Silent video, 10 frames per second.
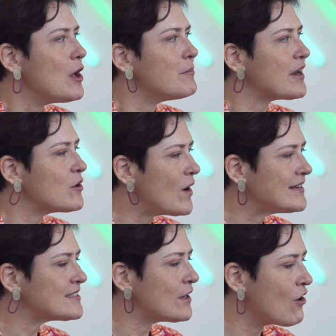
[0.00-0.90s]
But I
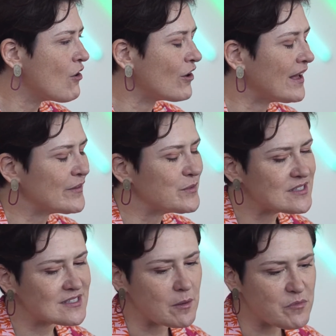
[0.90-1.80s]
went along, and there
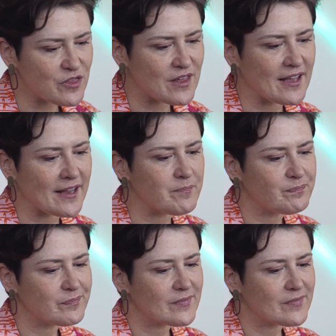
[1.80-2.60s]
was something,